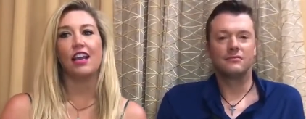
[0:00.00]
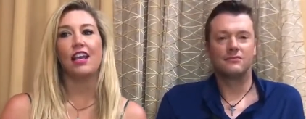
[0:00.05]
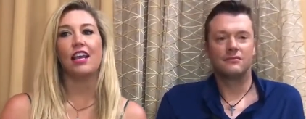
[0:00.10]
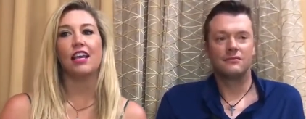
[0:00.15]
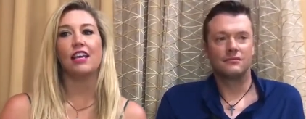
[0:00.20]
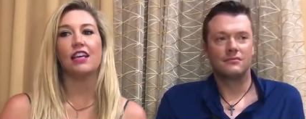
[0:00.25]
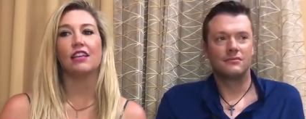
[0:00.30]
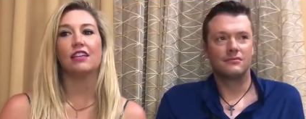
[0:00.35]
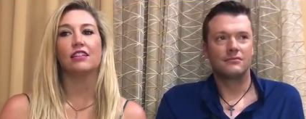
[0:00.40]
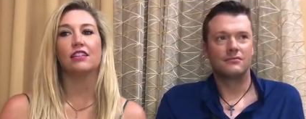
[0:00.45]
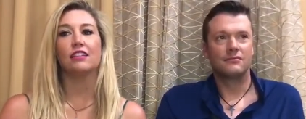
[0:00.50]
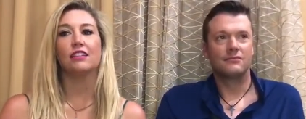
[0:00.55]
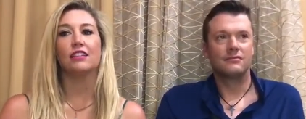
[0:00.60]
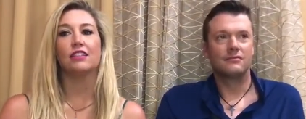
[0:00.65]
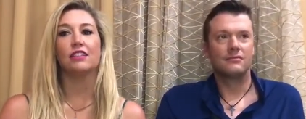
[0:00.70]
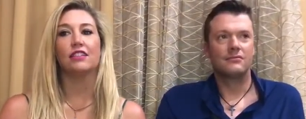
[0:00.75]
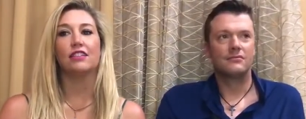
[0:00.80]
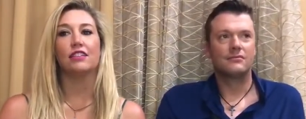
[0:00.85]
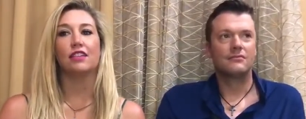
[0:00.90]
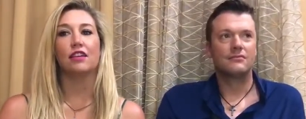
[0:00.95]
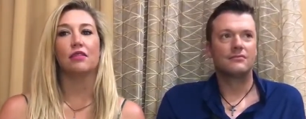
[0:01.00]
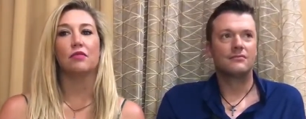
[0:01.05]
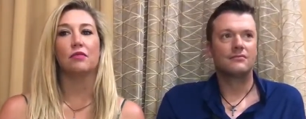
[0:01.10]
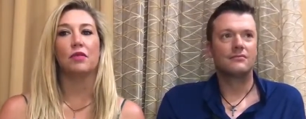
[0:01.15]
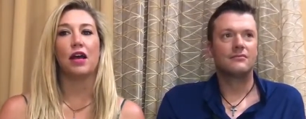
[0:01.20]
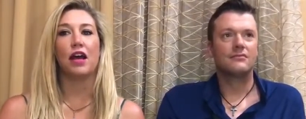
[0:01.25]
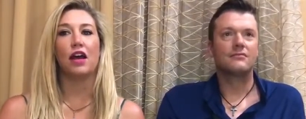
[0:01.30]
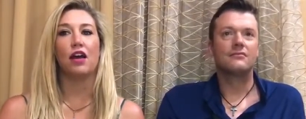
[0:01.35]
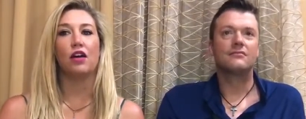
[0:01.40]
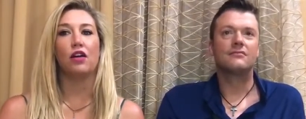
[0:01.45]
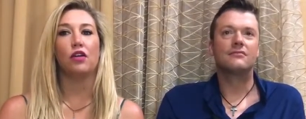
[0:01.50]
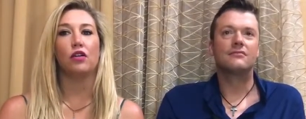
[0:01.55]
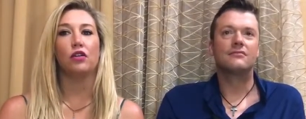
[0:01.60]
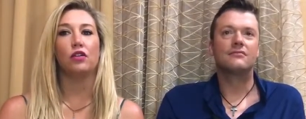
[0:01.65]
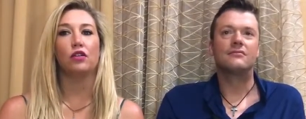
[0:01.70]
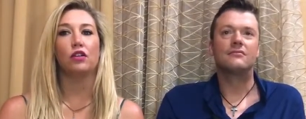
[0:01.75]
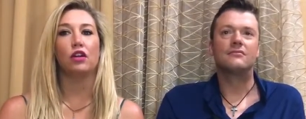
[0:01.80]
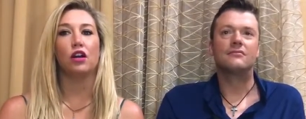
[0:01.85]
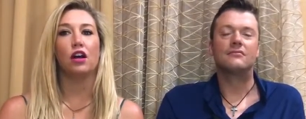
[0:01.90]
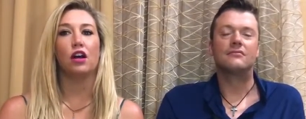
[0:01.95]
Speaker 1: and
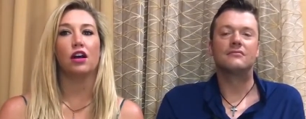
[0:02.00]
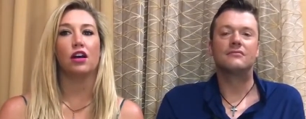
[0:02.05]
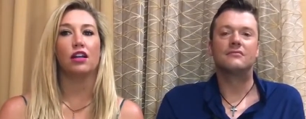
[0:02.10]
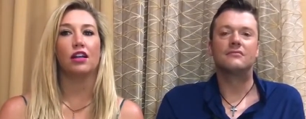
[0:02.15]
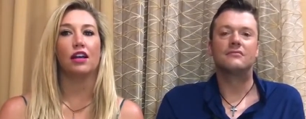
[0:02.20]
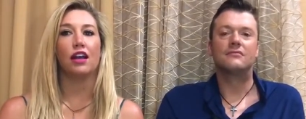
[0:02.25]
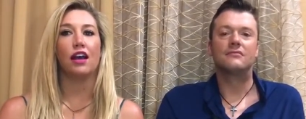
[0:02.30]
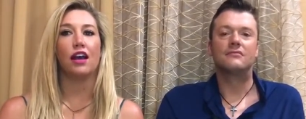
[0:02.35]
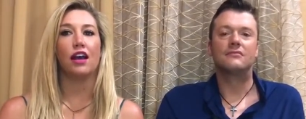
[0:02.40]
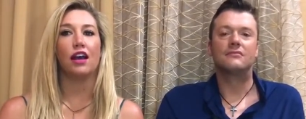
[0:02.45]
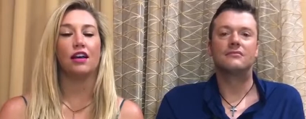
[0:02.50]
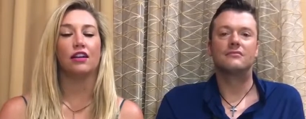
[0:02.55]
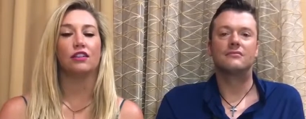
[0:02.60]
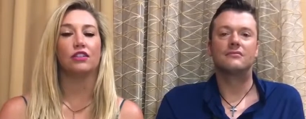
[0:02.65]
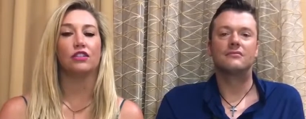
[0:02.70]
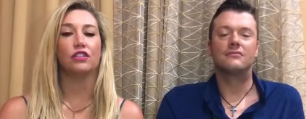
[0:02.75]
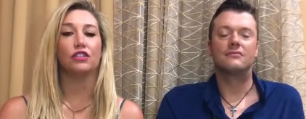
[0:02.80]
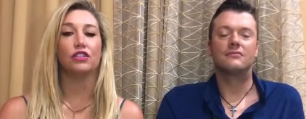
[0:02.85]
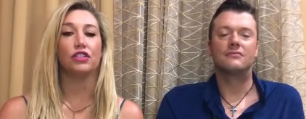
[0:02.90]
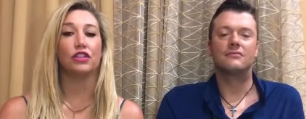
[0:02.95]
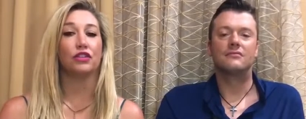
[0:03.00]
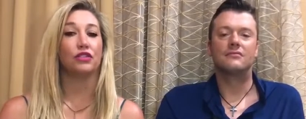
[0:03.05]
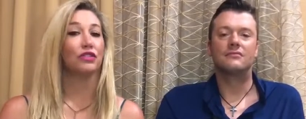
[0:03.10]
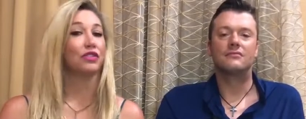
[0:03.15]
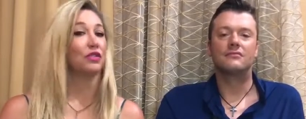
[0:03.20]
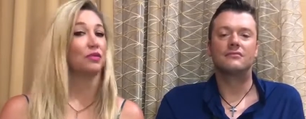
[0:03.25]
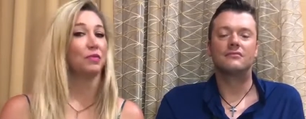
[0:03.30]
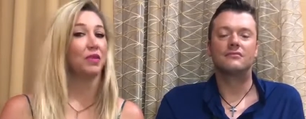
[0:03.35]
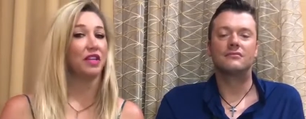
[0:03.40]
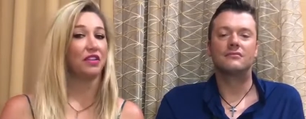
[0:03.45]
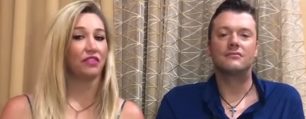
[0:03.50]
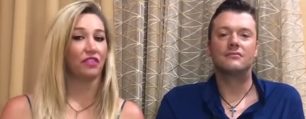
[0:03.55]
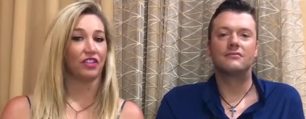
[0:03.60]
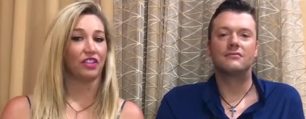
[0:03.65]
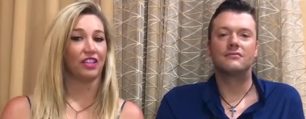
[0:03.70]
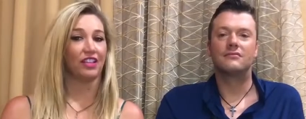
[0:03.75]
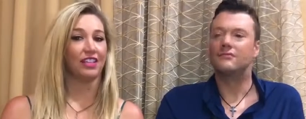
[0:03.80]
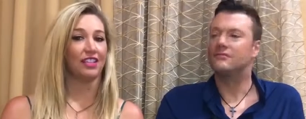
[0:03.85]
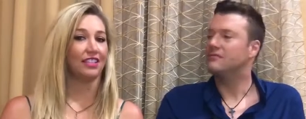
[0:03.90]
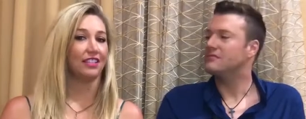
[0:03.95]
somehow God has chosen me
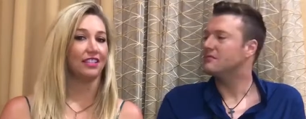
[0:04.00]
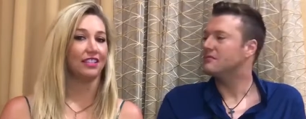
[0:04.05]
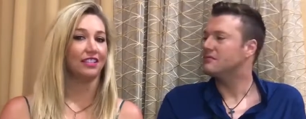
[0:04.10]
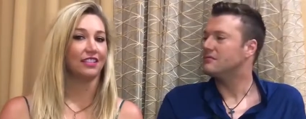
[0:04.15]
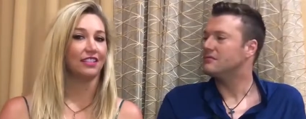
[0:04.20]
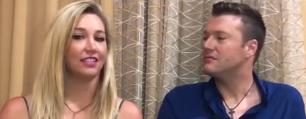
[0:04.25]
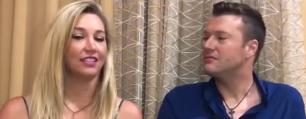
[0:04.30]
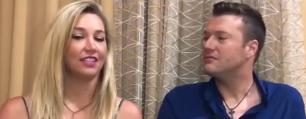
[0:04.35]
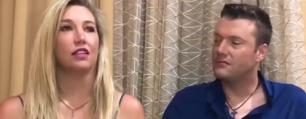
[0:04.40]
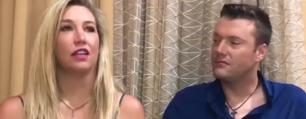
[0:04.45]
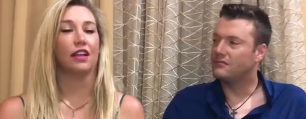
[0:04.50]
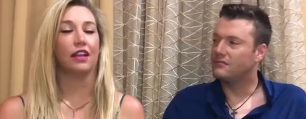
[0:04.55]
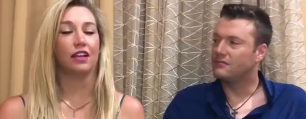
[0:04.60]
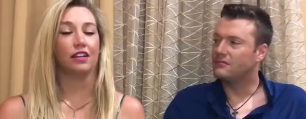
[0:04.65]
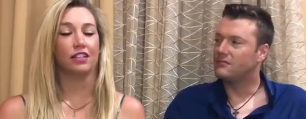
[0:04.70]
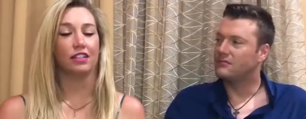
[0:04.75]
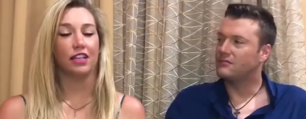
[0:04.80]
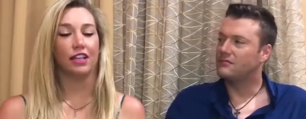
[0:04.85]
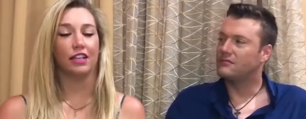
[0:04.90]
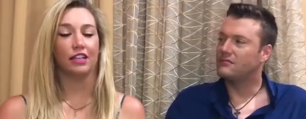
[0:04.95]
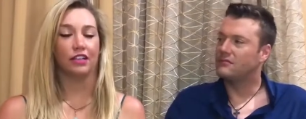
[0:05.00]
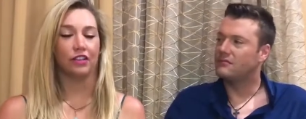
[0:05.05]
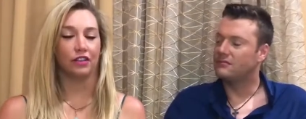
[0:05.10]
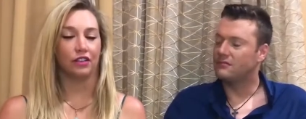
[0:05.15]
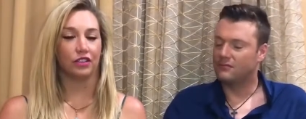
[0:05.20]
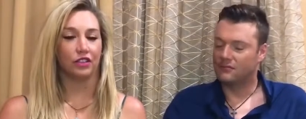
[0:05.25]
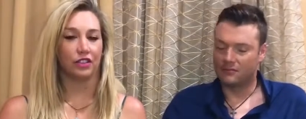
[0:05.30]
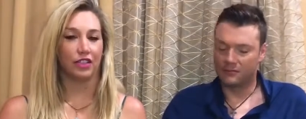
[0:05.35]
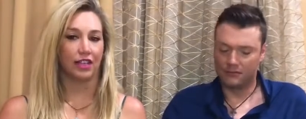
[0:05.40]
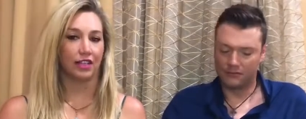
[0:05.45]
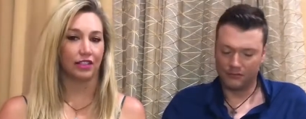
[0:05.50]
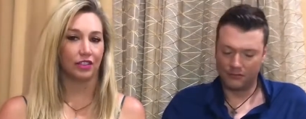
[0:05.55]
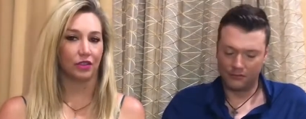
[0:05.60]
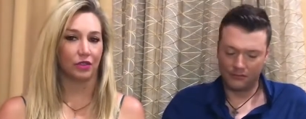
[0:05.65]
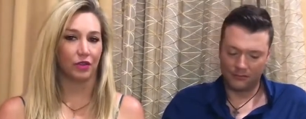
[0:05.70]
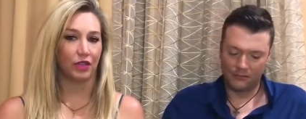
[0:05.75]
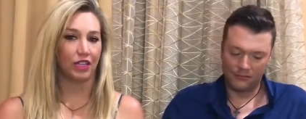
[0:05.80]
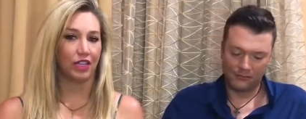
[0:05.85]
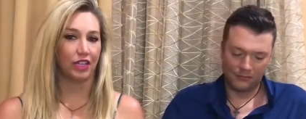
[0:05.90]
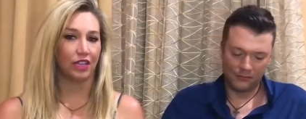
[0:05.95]
for this. I got diagnosed
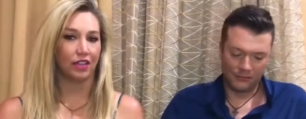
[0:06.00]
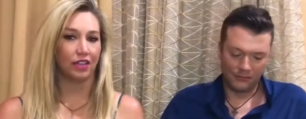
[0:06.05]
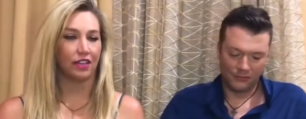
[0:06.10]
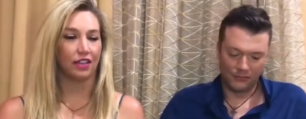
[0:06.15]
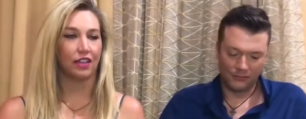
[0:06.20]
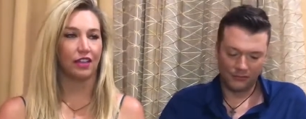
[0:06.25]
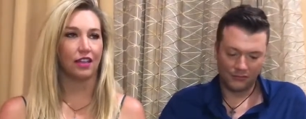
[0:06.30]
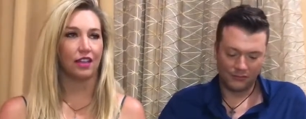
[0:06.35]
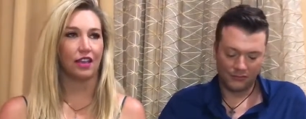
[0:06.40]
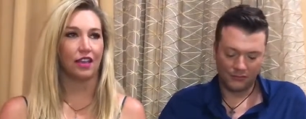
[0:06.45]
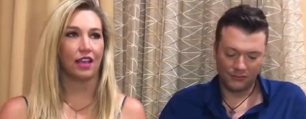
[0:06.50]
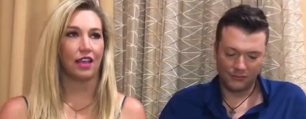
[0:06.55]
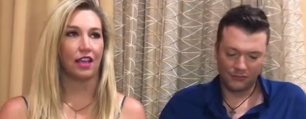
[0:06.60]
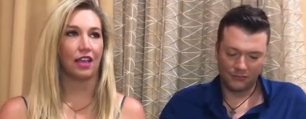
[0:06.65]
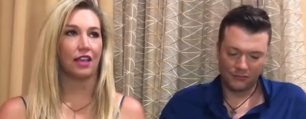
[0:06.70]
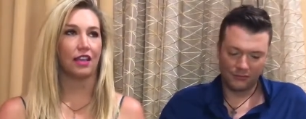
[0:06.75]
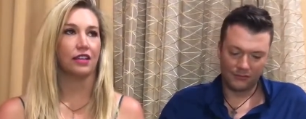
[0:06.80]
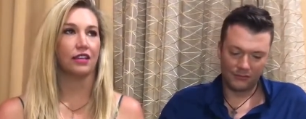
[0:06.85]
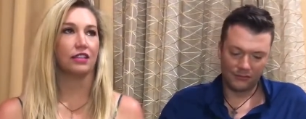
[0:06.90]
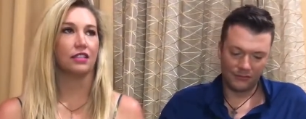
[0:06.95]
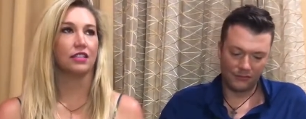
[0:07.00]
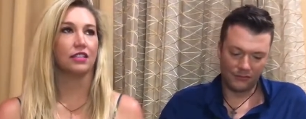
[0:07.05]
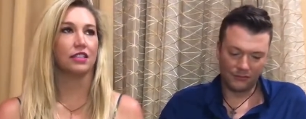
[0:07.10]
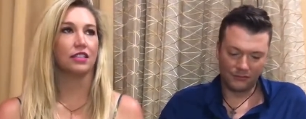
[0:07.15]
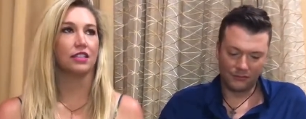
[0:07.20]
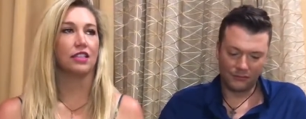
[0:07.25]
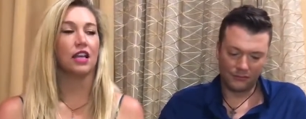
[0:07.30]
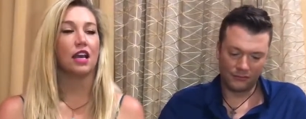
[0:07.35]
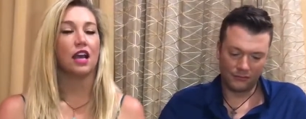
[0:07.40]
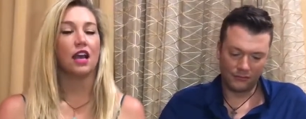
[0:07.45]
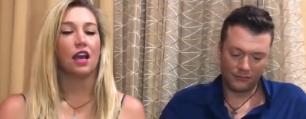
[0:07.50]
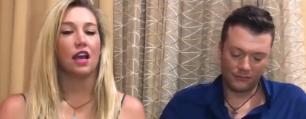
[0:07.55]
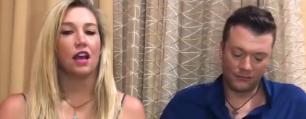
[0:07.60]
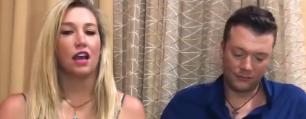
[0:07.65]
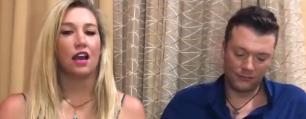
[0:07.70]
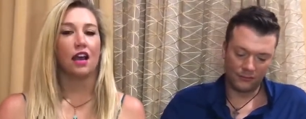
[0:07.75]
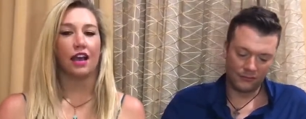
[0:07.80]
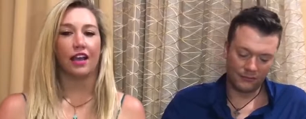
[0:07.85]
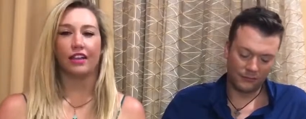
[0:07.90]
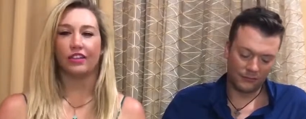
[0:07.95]
last week and
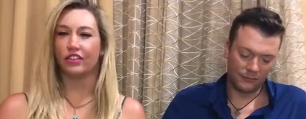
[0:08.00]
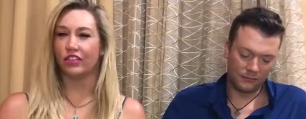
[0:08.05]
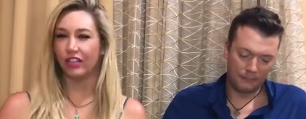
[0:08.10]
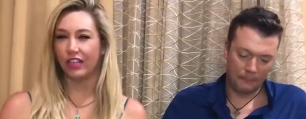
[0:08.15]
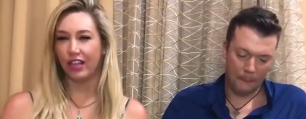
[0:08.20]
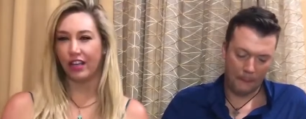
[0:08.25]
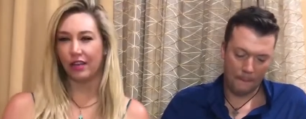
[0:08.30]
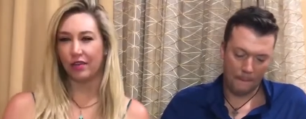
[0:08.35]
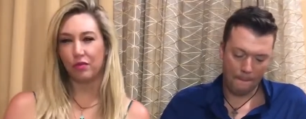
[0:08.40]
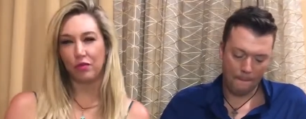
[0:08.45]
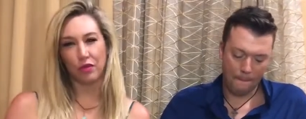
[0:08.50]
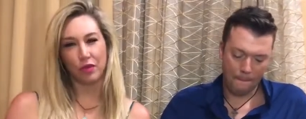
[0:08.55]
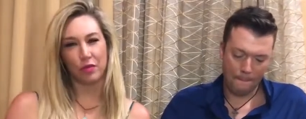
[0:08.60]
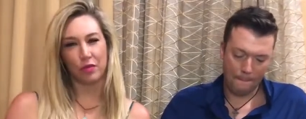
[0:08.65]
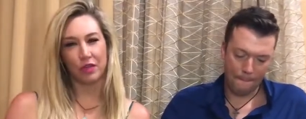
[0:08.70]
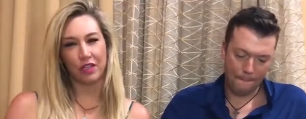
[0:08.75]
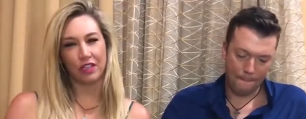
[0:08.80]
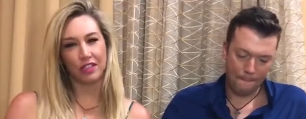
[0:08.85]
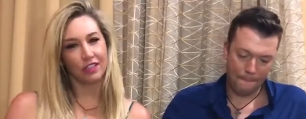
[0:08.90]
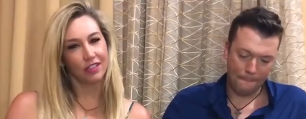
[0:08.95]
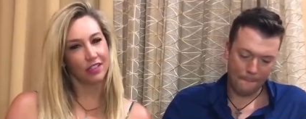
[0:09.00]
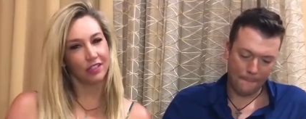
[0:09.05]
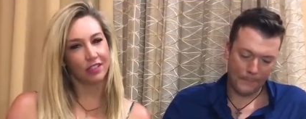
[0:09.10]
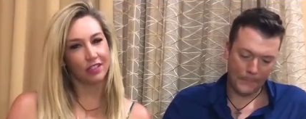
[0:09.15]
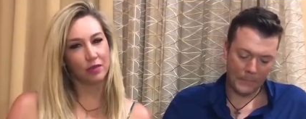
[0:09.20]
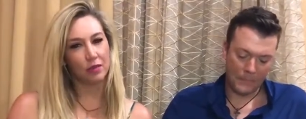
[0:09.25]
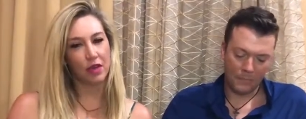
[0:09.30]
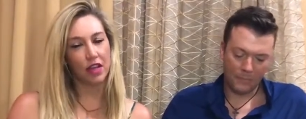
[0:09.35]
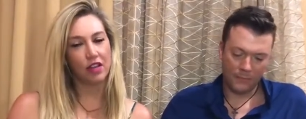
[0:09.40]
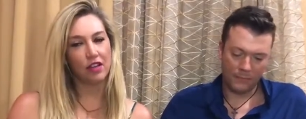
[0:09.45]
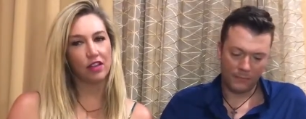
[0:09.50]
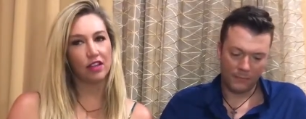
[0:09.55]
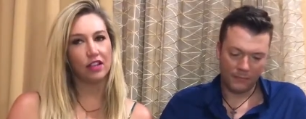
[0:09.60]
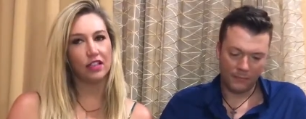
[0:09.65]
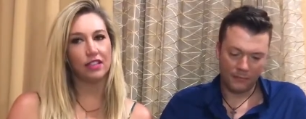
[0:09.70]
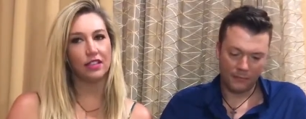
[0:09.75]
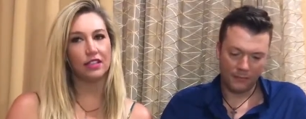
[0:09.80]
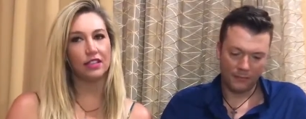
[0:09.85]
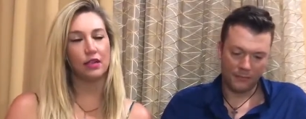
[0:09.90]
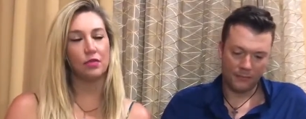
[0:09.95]
I actually had premonitions about it
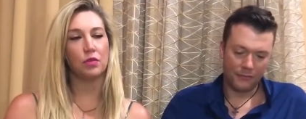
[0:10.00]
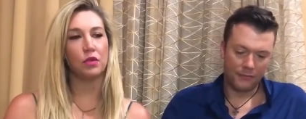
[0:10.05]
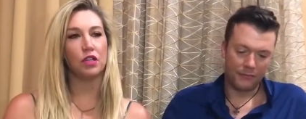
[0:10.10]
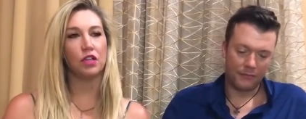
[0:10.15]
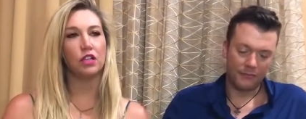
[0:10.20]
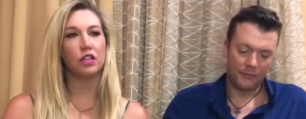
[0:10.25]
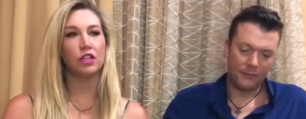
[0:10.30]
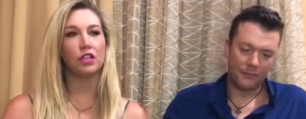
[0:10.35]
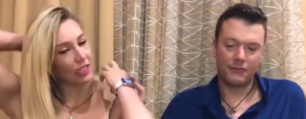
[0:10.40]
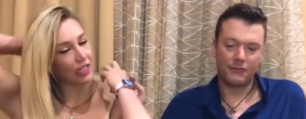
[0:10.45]
this summer.